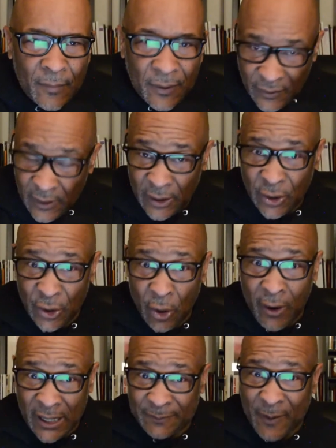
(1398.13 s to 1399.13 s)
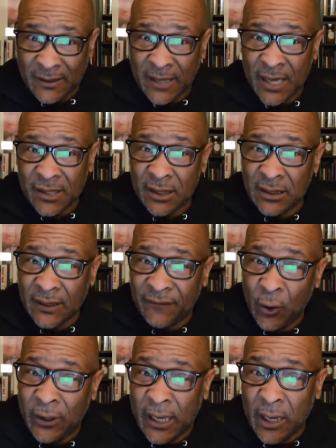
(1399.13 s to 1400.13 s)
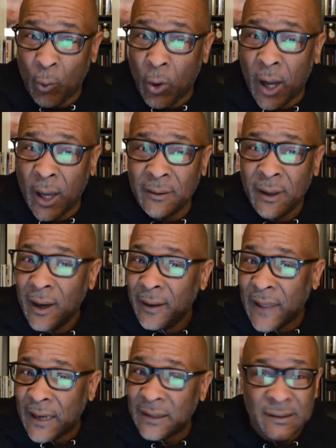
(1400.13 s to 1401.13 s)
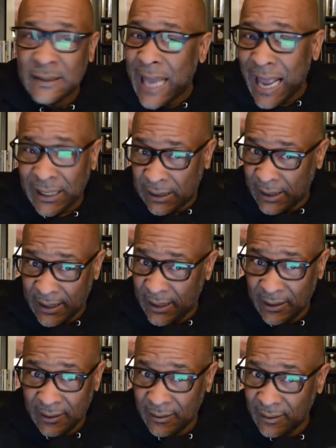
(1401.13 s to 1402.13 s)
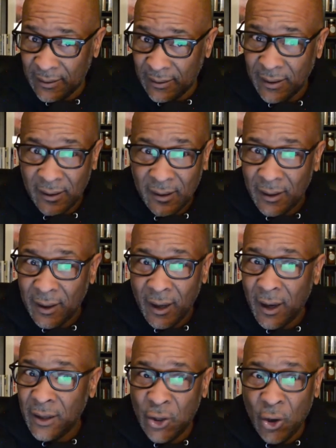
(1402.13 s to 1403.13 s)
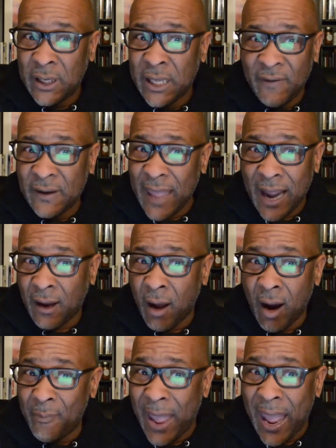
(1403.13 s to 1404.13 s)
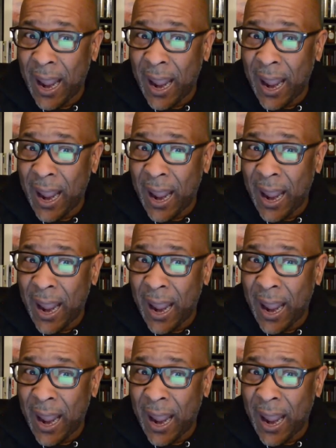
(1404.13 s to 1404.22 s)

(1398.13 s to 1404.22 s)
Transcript: And your expectation is if you get in one that is not clean, you're giving that car back.